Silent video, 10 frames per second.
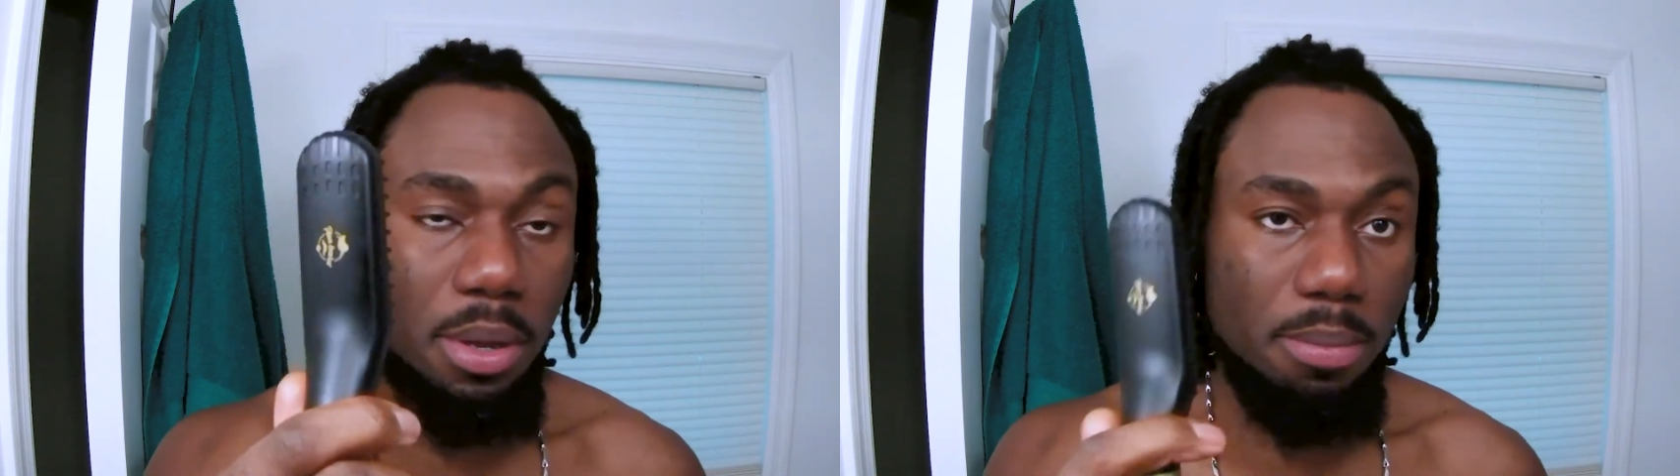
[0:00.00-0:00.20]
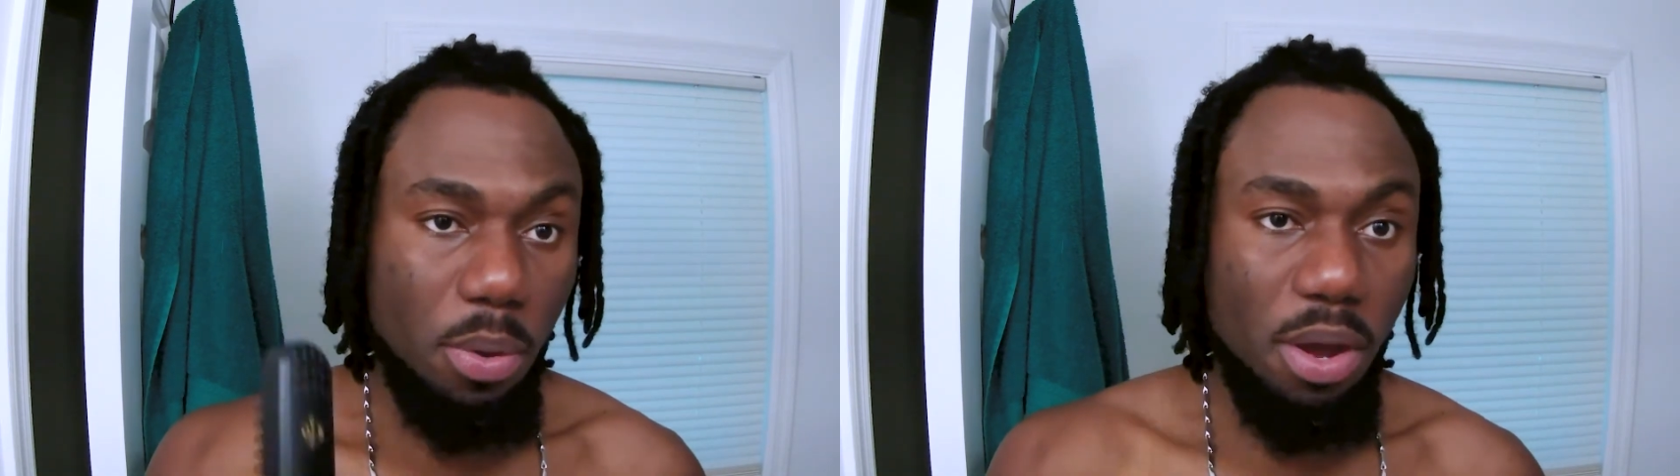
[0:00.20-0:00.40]

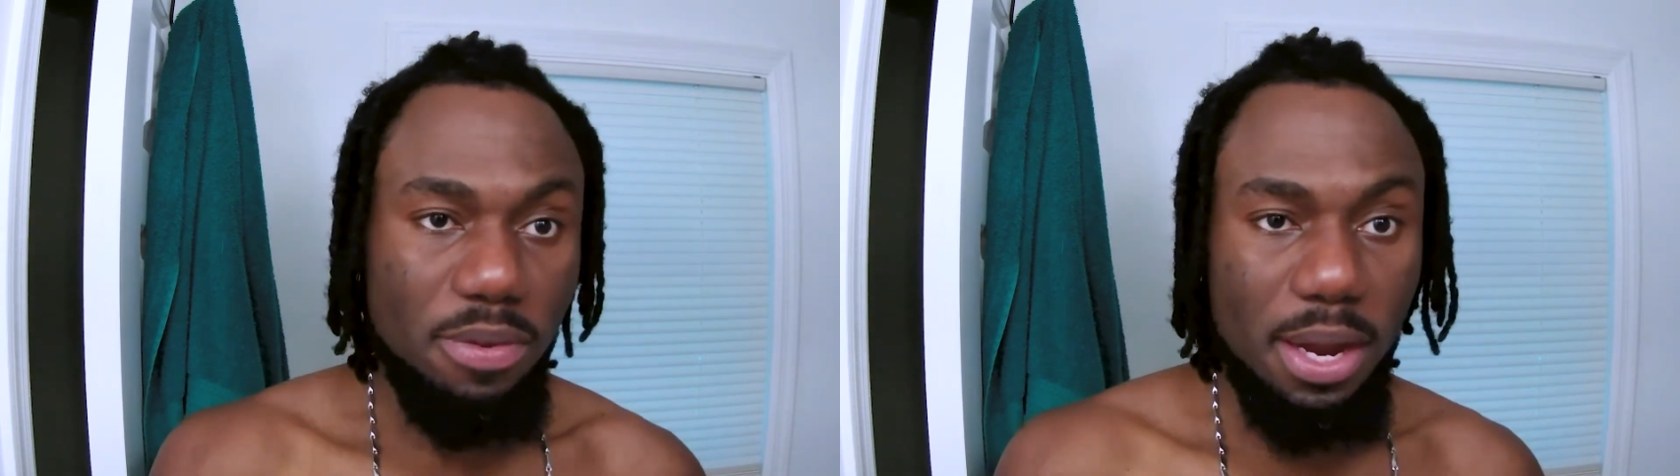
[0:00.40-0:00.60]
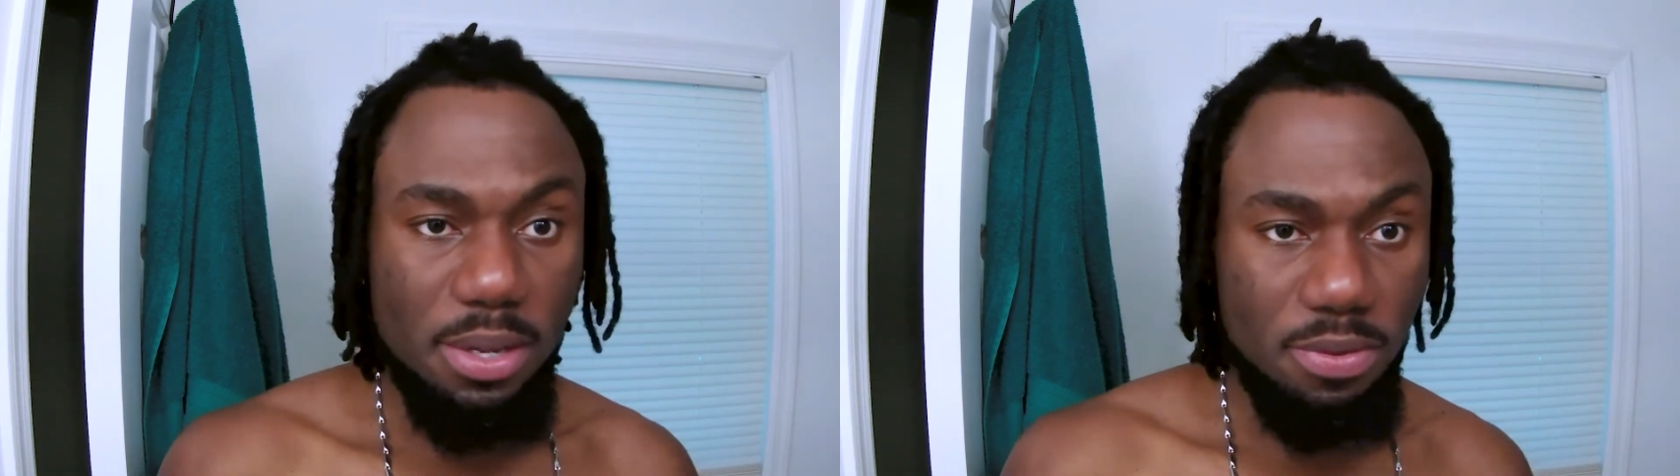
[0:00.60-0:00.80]
My wife
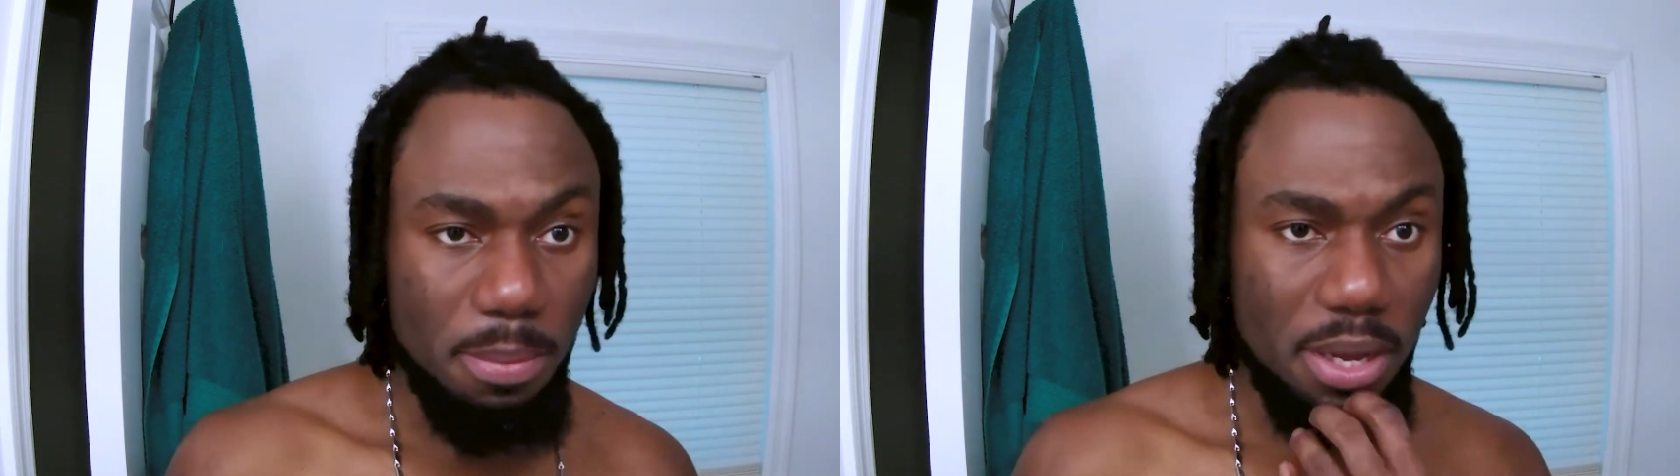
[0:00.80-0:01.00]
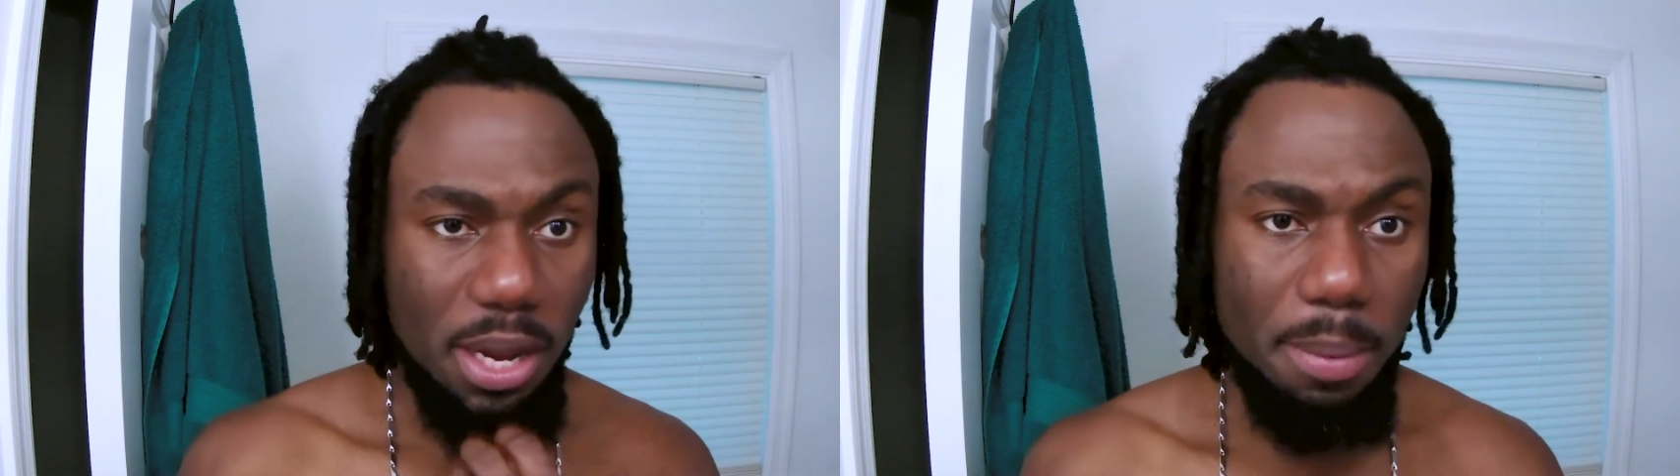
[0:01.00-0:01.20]
got this for
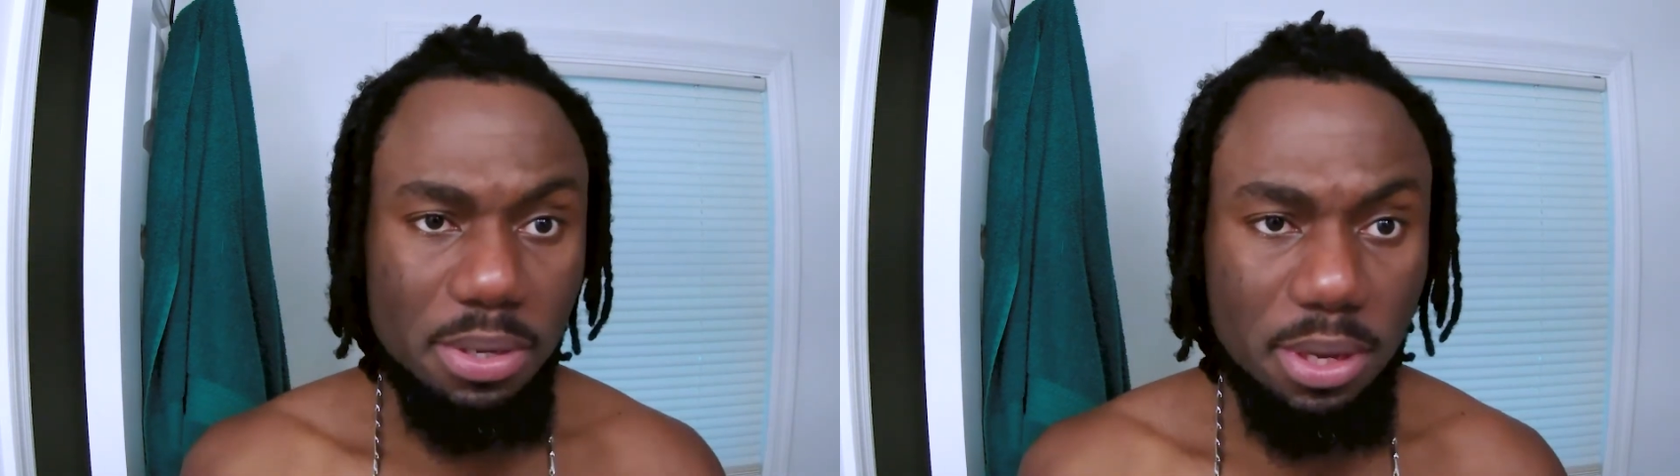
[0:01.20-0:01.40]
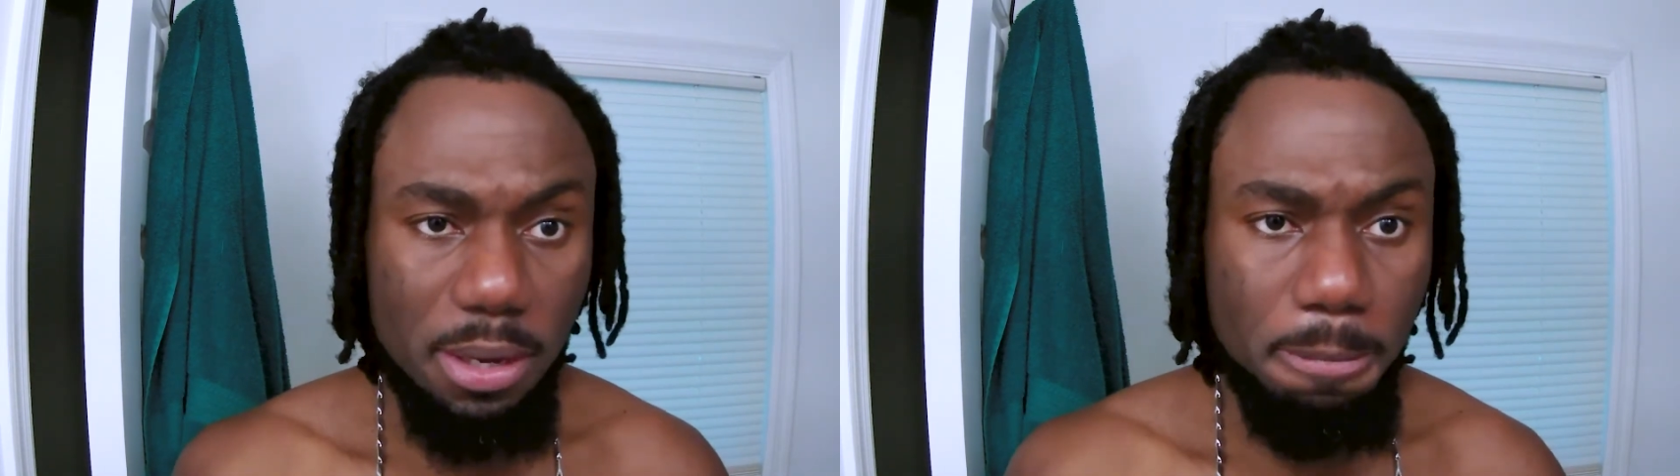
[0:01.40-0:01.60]
me on
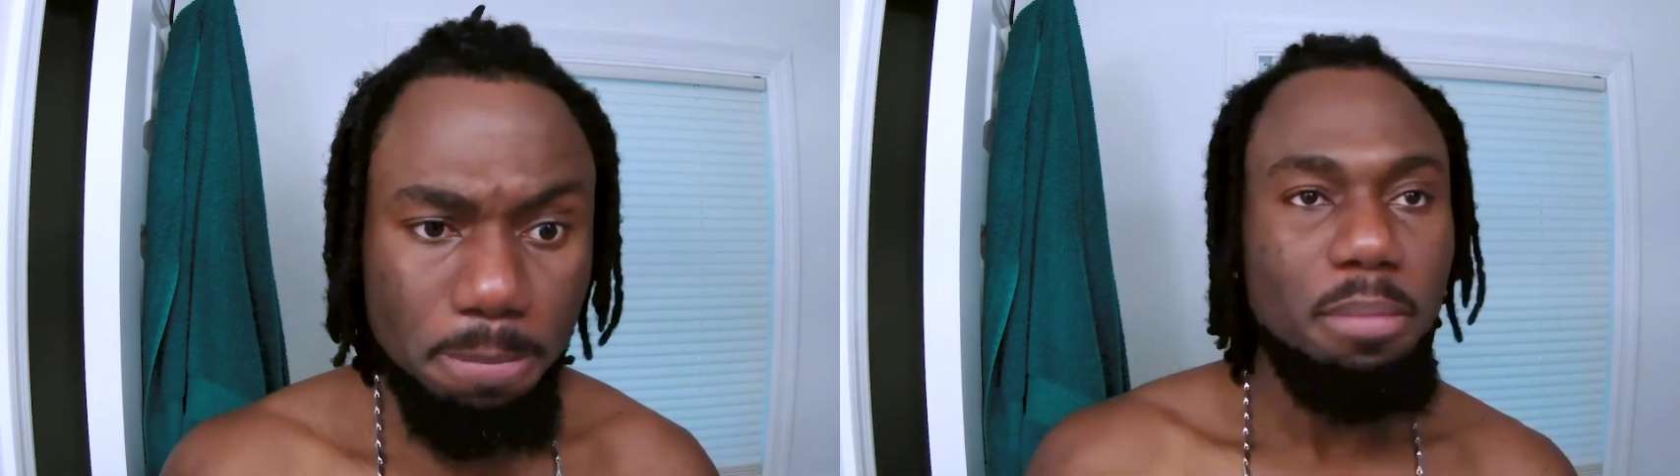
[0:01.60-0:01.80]
Amazon.